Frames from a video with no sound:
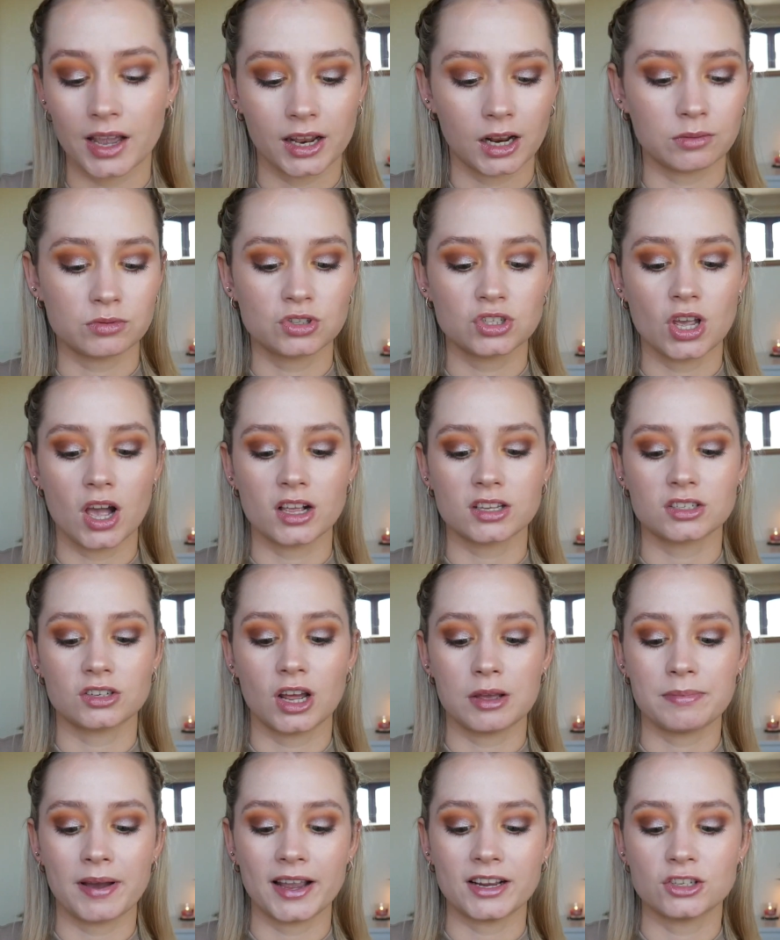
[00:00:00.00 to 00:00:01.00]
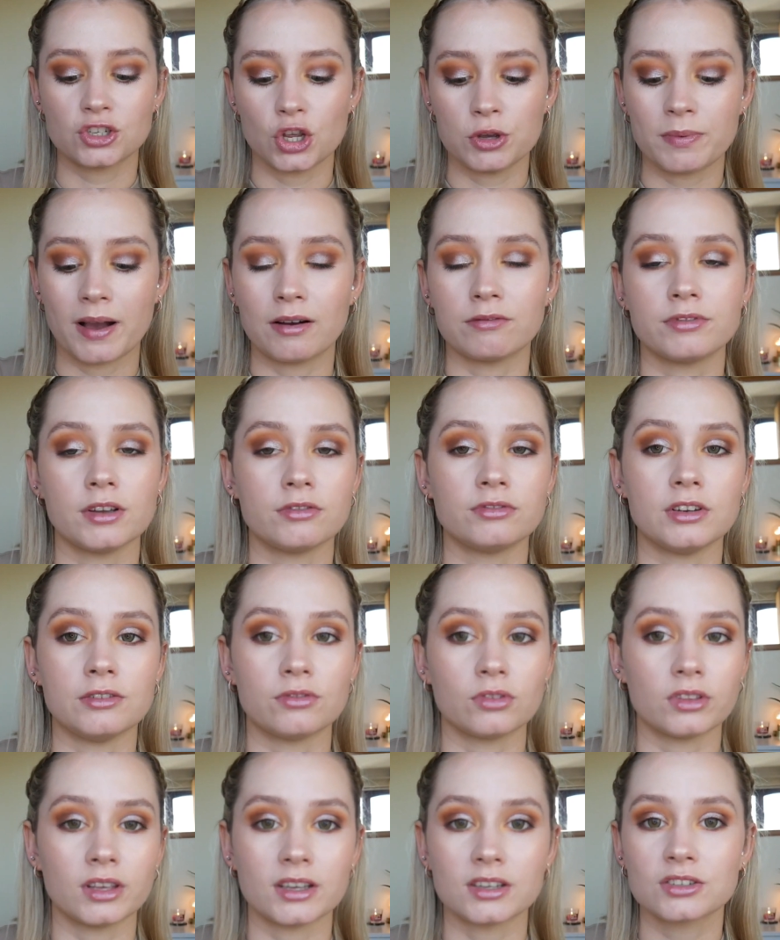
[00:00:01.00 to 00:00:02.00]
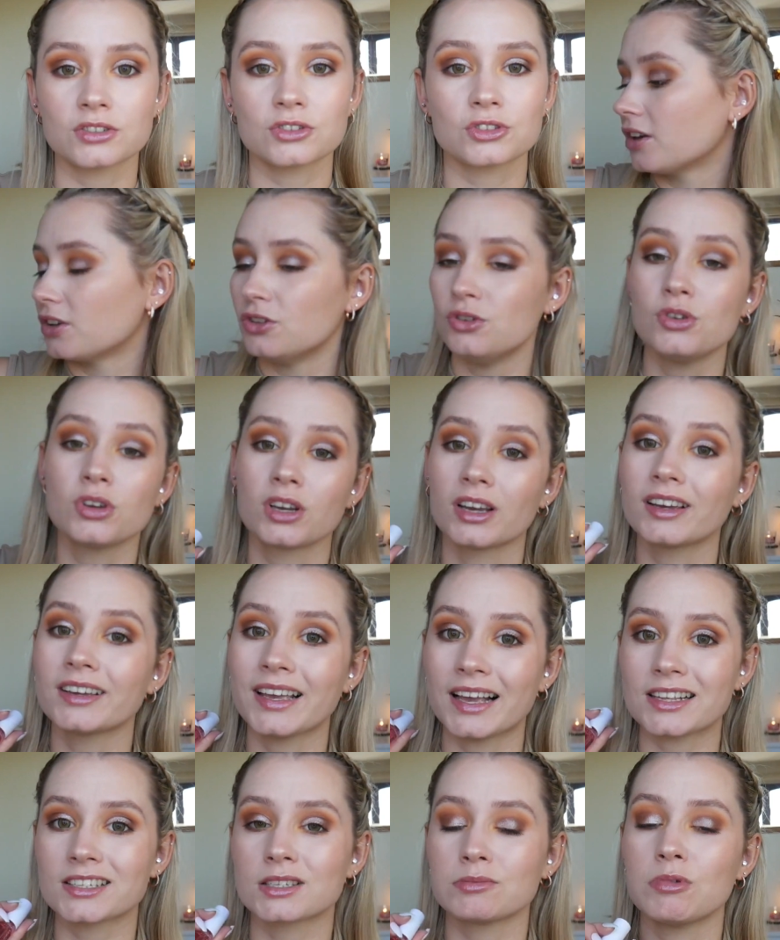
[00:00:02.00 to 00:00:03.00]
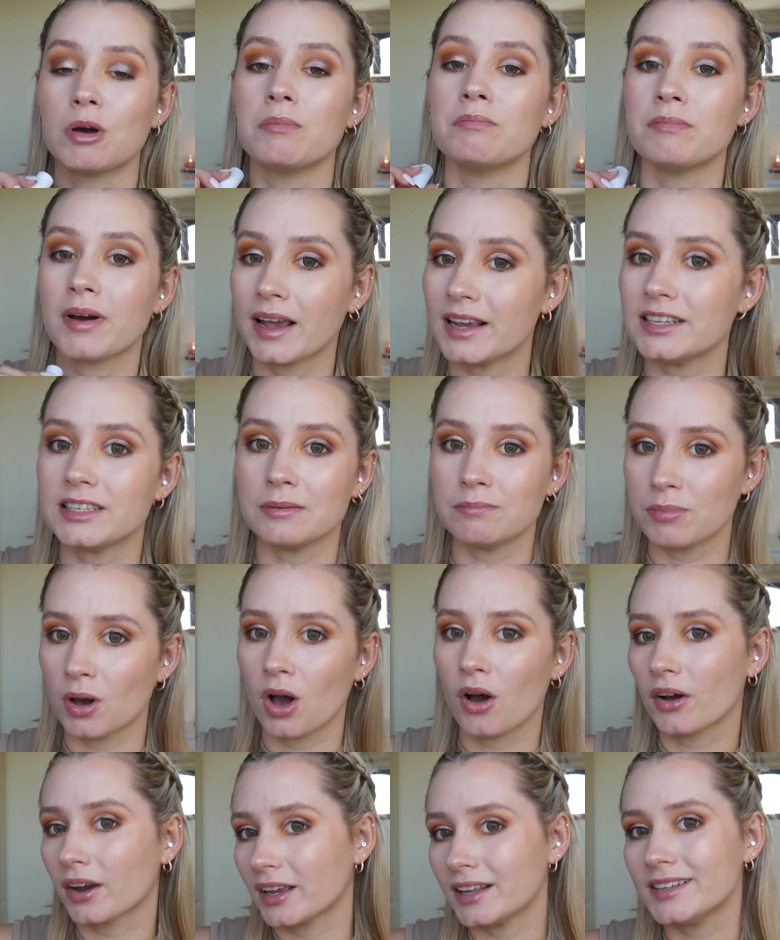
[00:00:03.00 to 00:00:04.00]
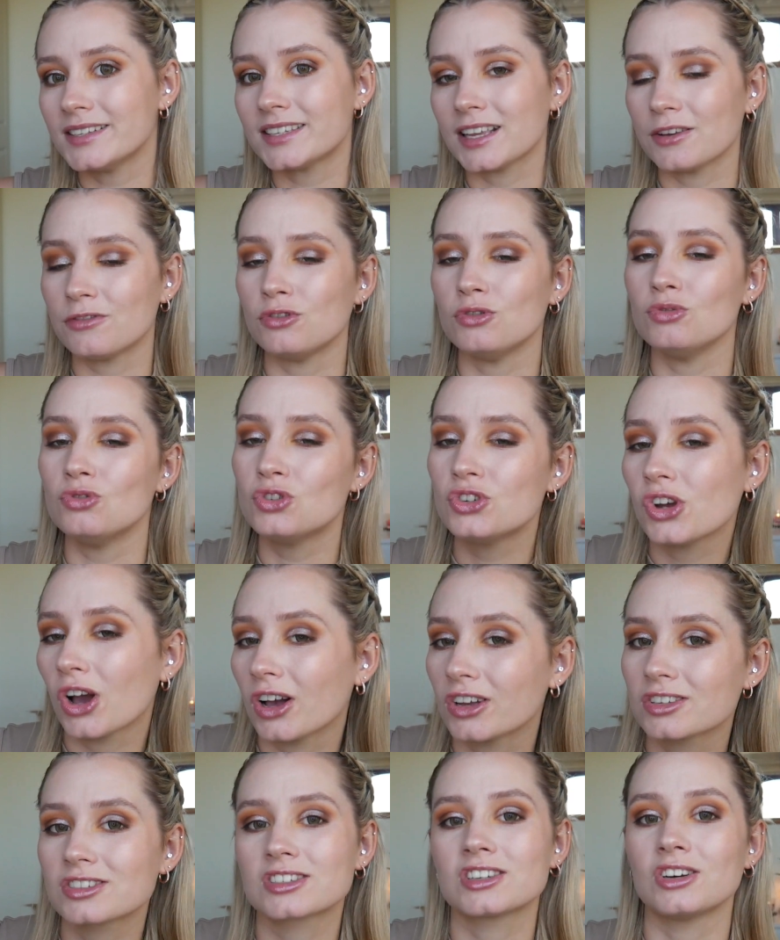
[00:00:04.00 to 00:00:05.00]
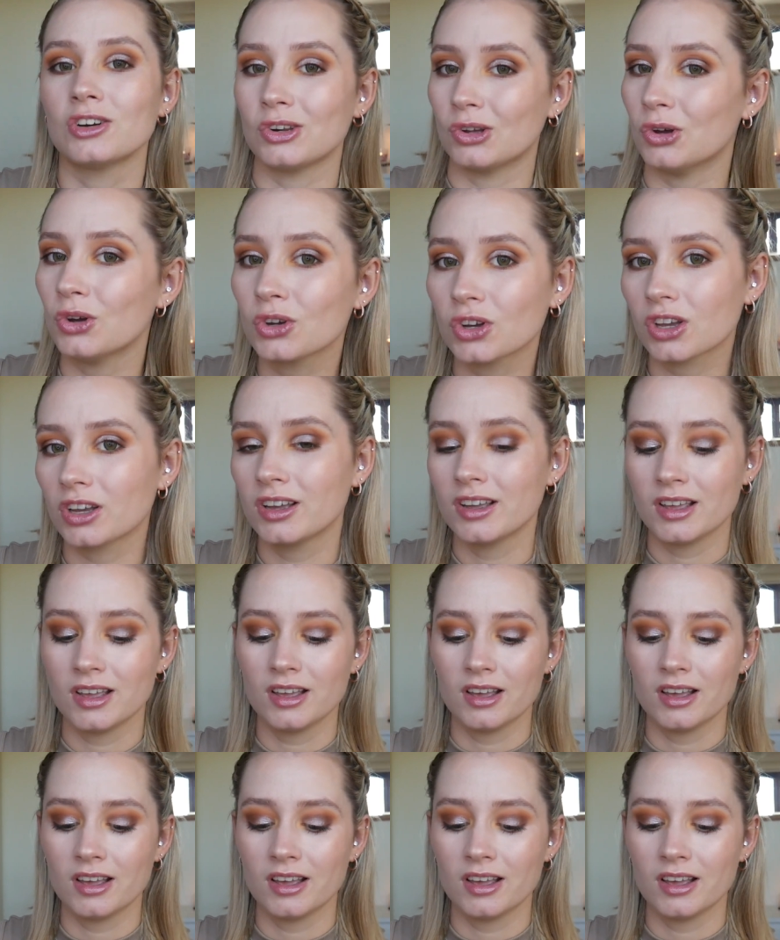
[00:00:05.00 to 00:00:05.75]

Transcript: and I'm certain I paid £2.50 for this. You can get some amazing bargains if you just look.